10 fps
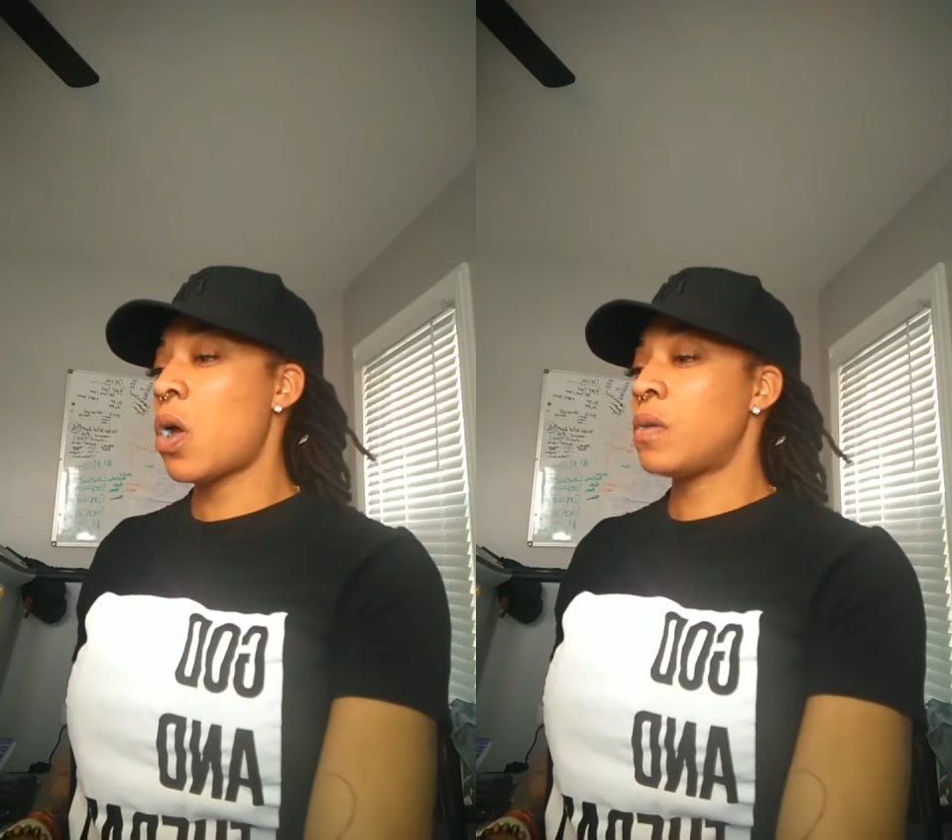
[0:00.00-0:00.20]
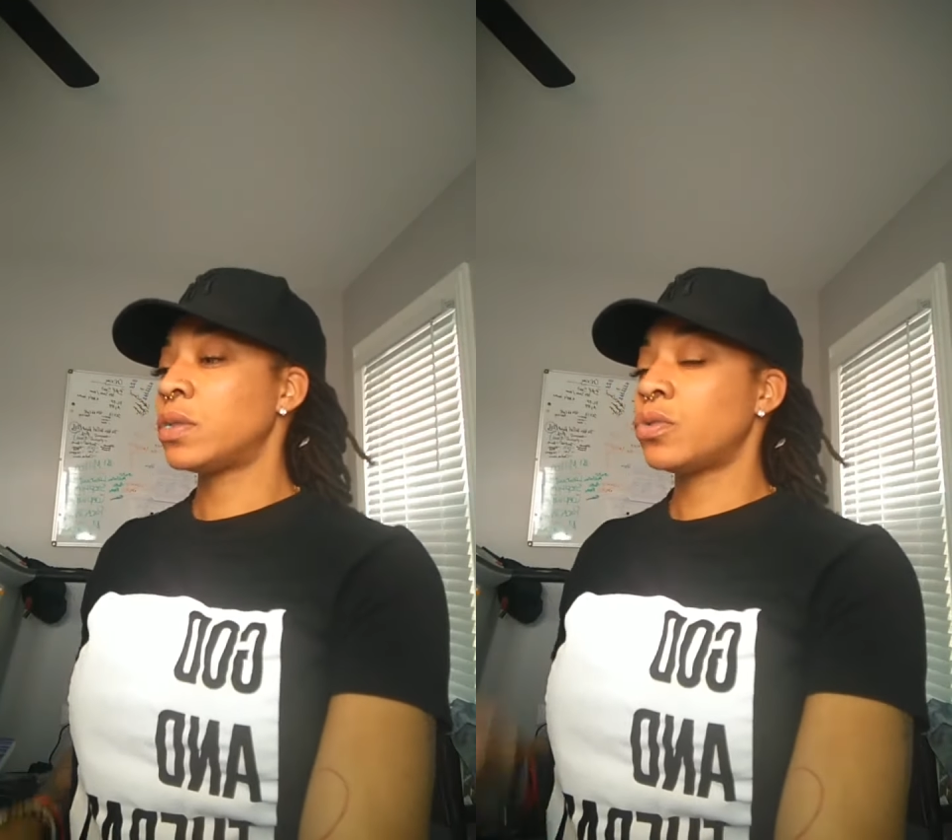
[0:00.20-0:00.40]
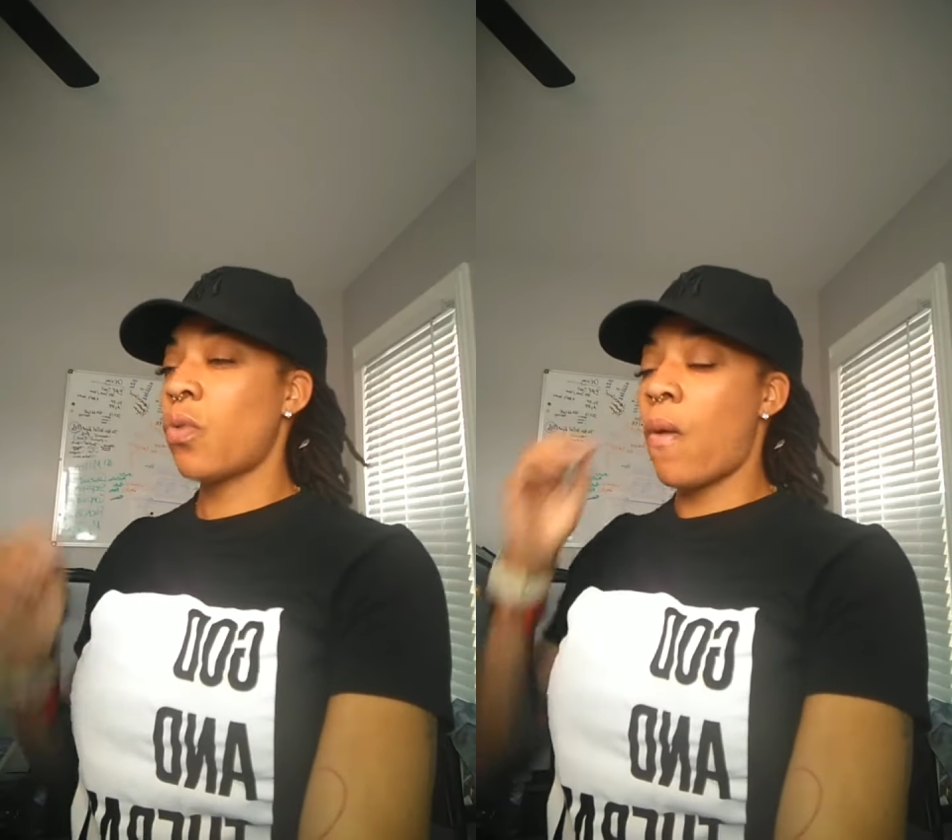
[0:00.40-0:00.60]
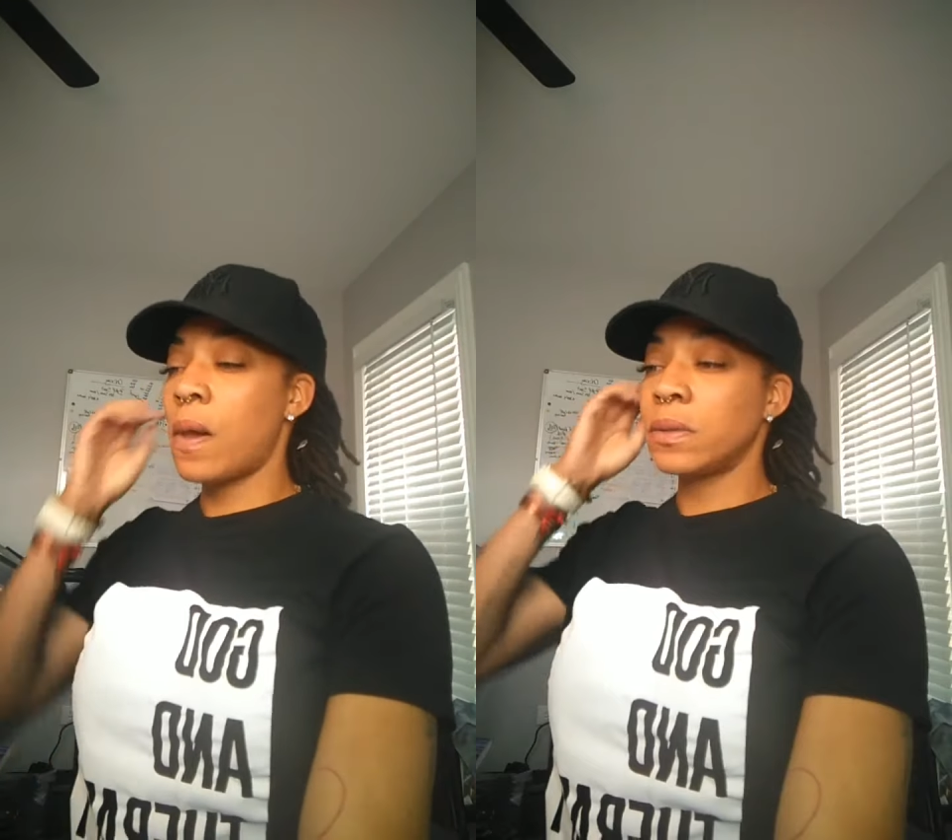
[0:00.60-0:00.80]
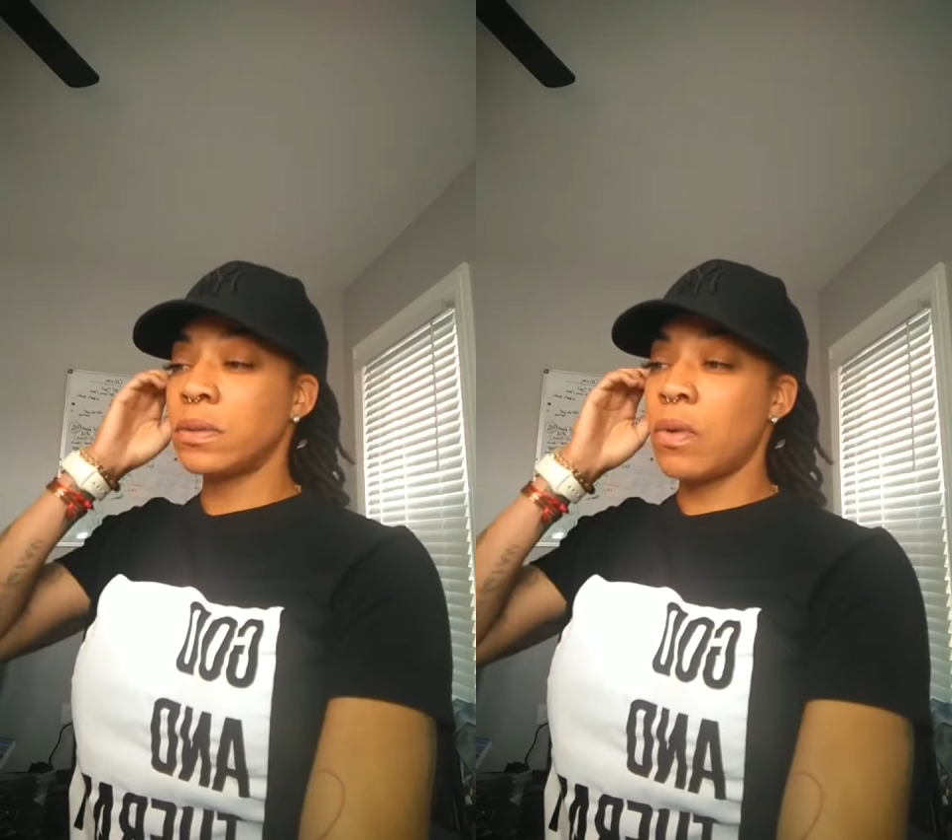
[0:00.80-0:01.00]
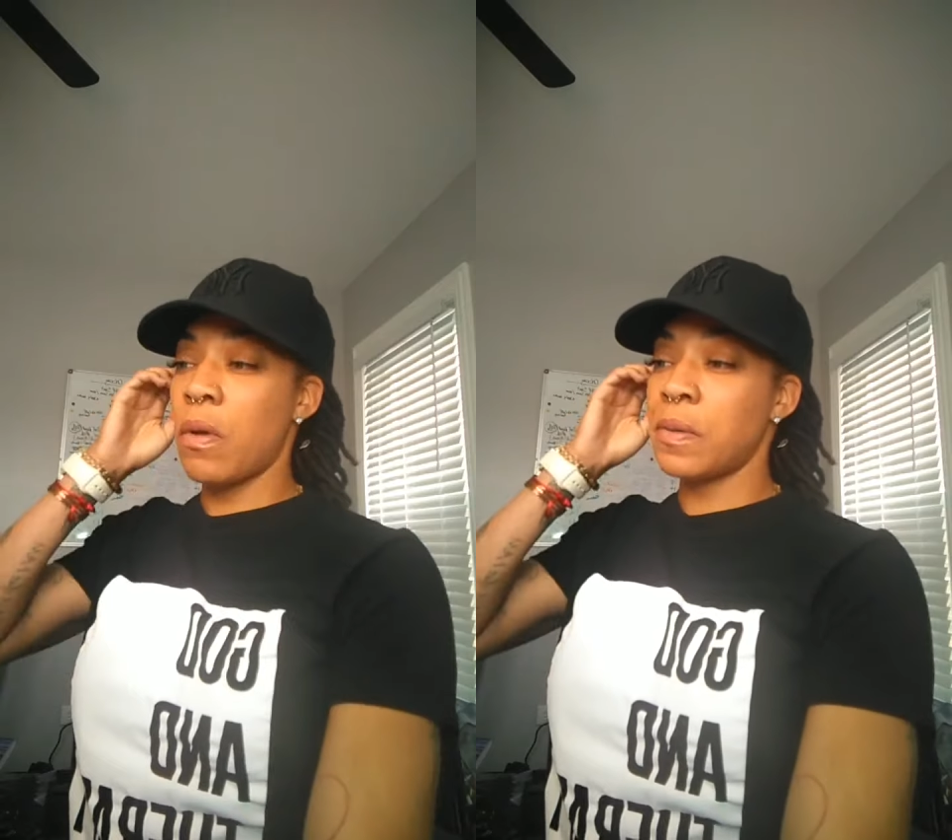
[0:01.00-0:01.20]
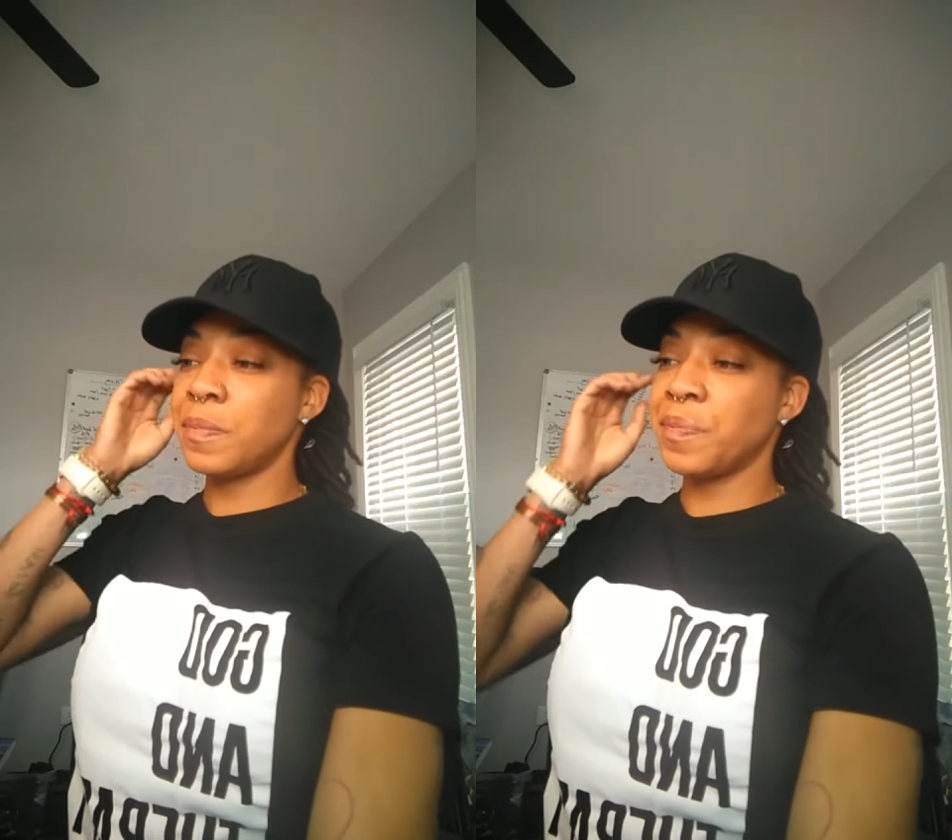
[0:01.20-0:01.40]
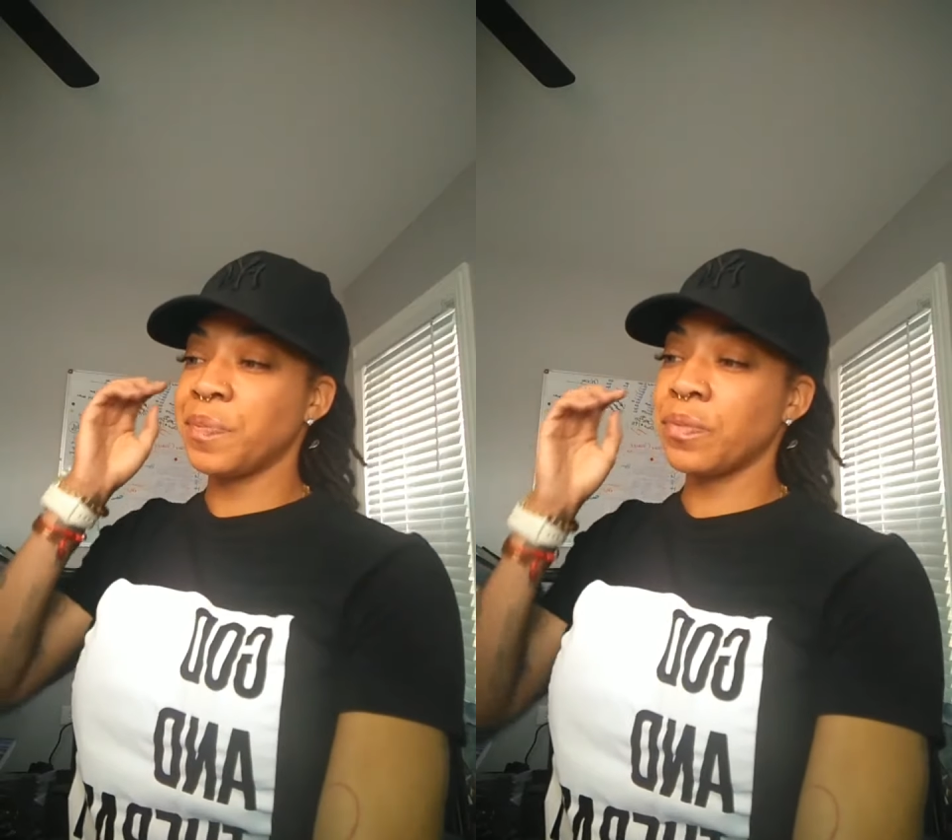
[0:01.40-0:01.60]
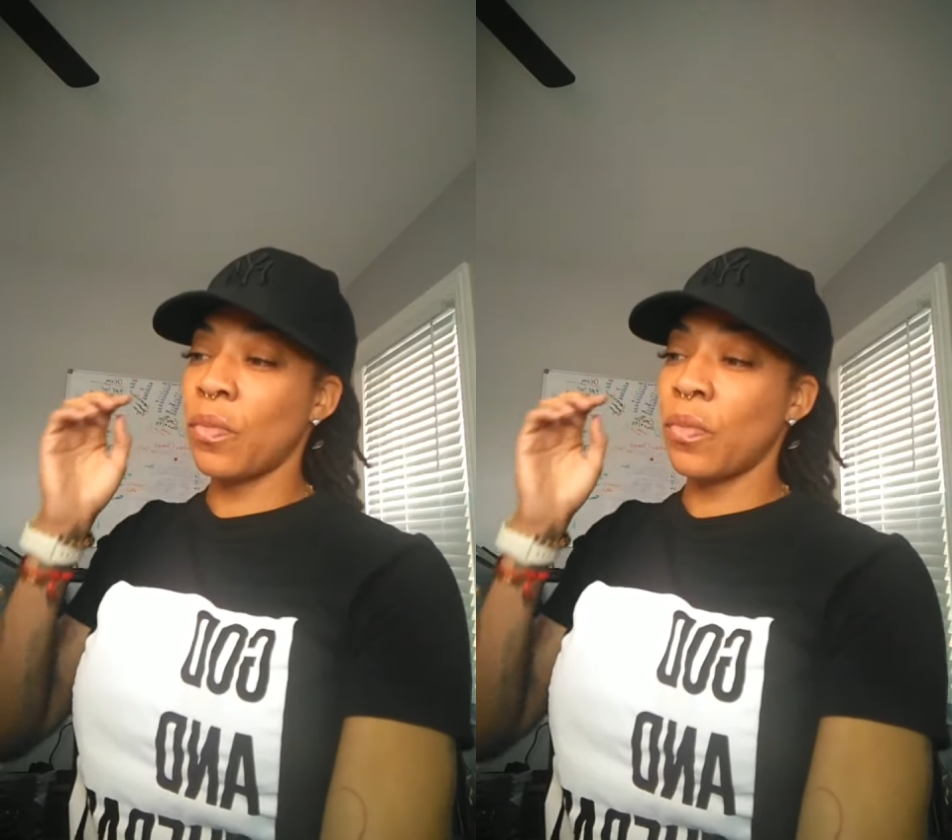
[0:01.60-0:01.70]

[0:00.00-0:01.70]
it wasn't quotable at the time.